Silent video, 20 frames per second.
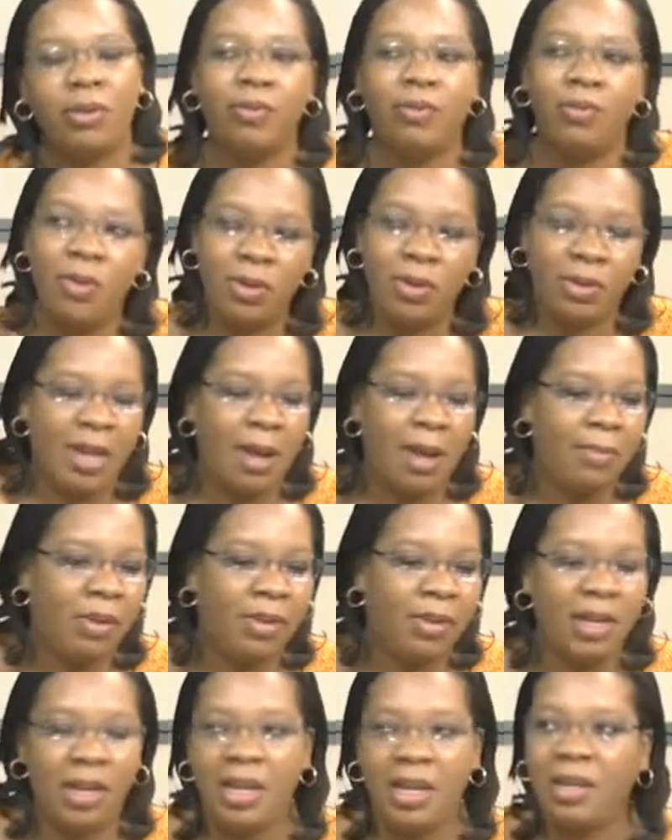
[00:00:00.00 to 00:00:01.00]
of course, I'm
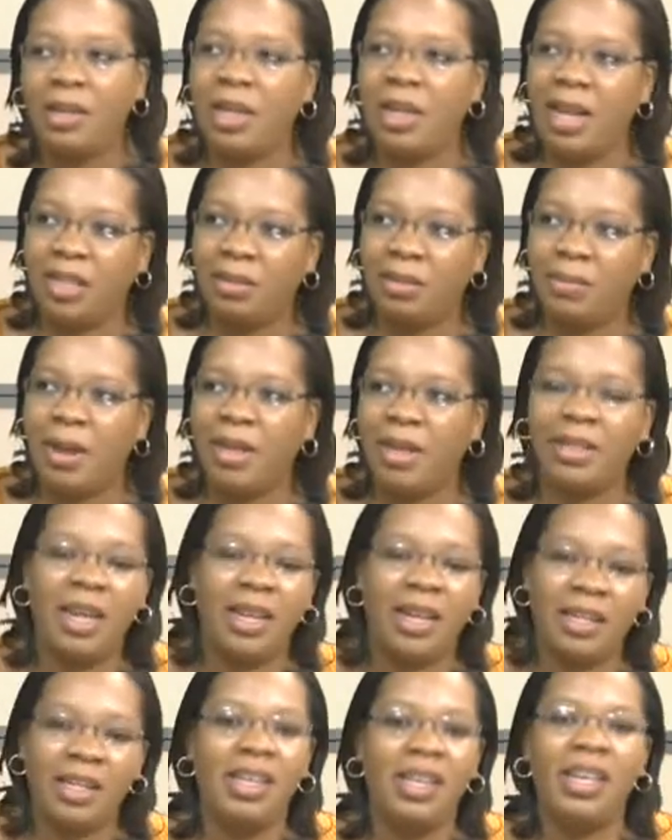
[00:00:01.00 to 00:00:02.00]
not a legal expert,
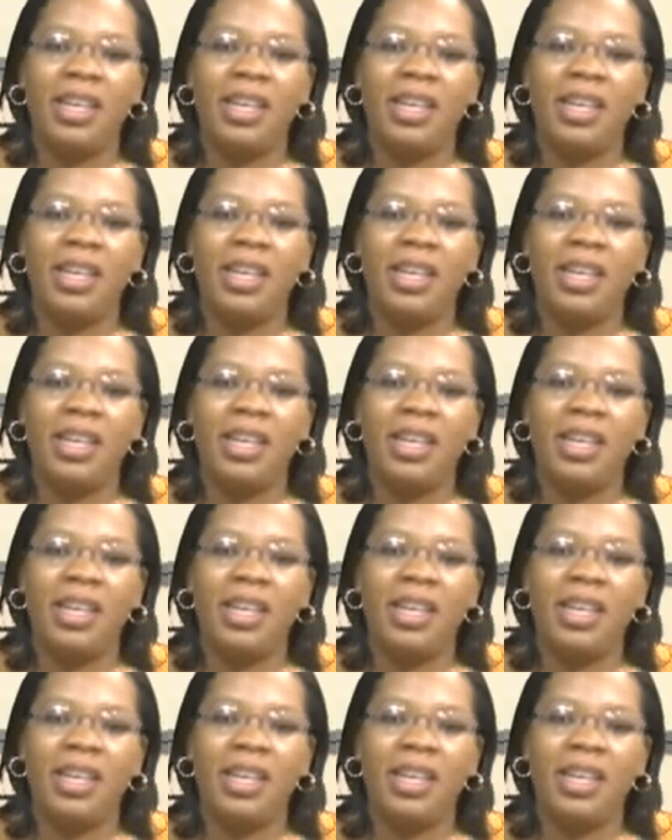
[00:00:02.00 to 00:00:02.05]
and